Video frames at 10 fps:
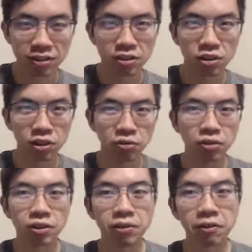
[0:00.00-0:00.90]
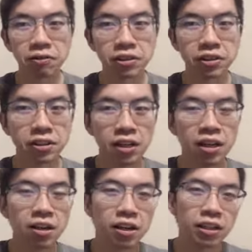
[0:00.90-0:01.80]
So for reference,
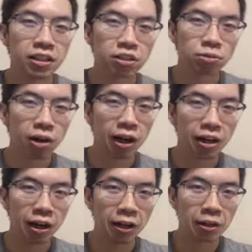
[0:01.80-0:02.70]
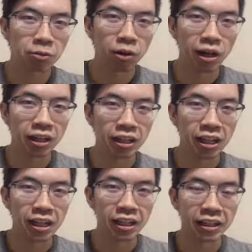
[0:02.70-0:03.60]
in this ride, I am riding
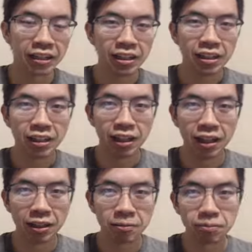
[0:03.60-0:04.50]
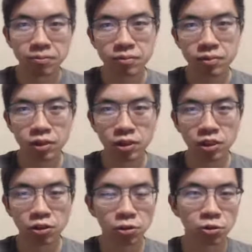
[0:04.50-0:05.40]
a
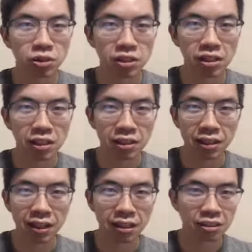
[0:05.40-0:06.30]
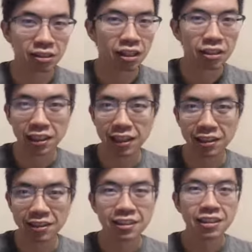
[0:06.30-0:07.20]
32C slick
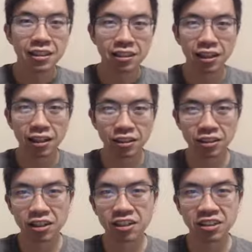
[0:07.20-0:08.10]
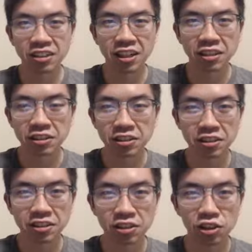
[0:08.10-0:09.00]
tire, the
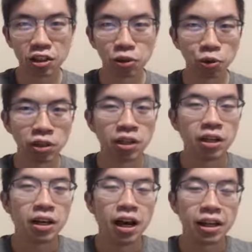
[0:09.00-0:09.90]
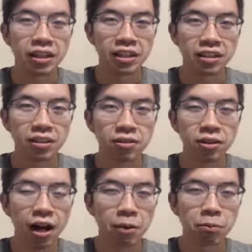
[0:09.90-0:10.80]
Continentals. So I think
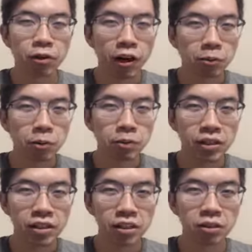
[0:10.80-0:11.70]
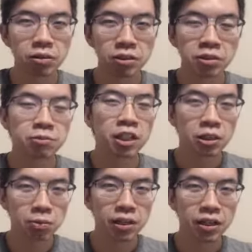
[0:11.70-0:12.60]
I probably,
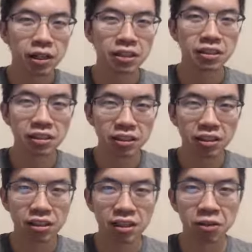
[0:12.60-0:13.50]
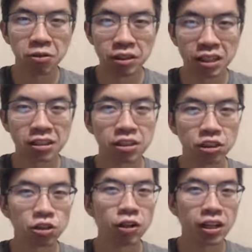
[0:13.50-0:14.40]
just because it was at such
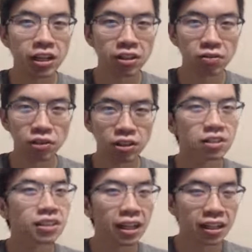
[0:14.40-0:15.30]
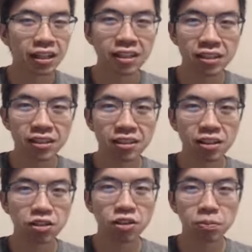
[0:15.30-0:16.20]
a gradient for descending
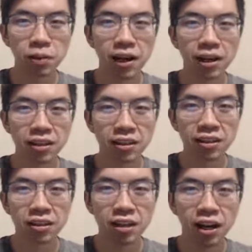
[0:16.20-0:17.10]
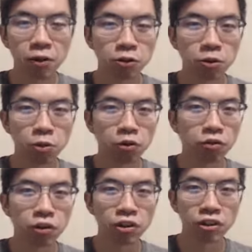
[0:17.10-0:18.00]
the dirt path, I would have
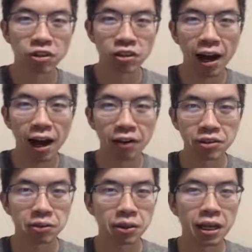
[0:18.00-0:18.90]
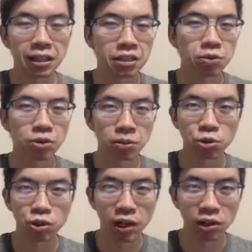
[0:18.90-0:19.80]
preferred to have something at least with some
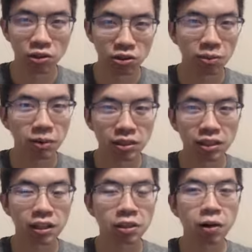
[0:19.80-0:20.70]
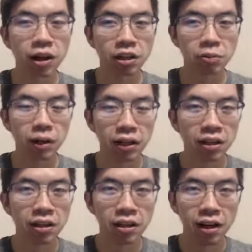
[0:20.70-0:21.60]
tread or something slightly wider, but
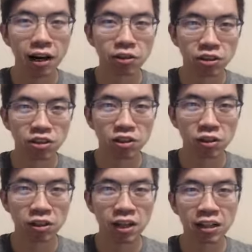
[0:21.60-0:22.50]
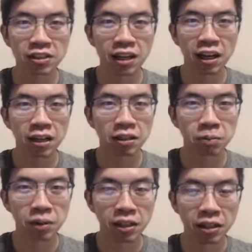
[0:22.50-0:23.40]
I'll show you guys that in a
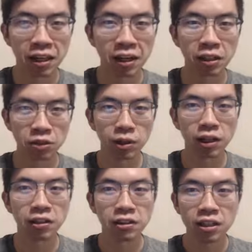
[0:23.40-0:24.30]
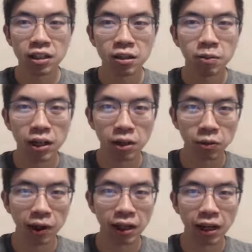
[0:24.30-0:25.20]
bit again as well. But
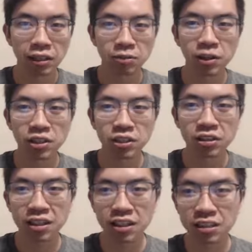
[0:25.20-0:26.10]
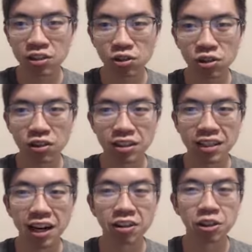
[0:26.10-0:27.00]
anyway, as mentioned, this is sort of the
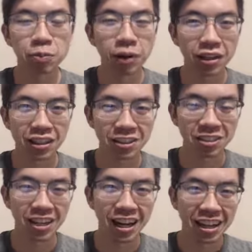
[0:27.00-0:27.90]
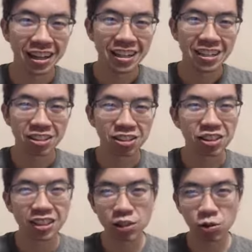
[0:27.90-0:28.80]
downhill part that you get, so it's
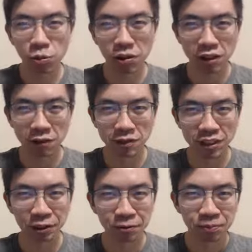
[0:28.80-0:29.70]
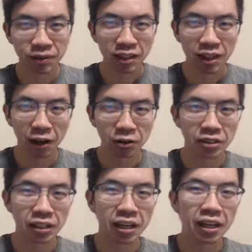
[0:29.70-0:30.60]
a nice reprieve. So I would
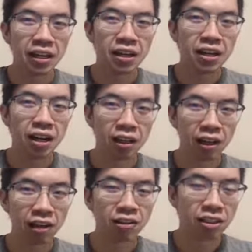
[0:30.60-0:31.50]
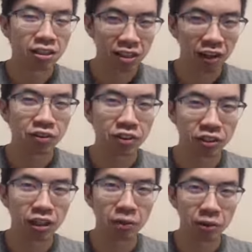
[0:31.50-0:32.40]
say a lot of the toughest
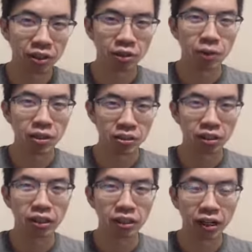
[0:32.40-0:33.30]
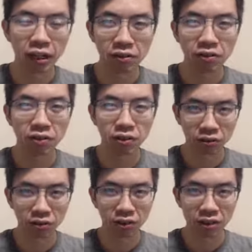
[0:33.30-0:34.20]
climbing is basically done
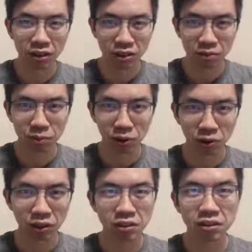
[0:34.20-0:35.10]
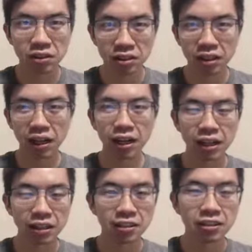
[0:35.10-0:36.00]
for this bonus
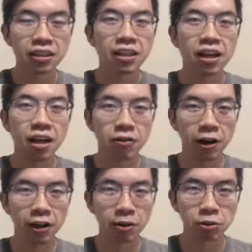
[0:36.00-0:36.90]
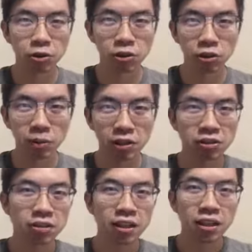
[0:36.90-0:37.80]
hill and riding up to Cougar Mountain.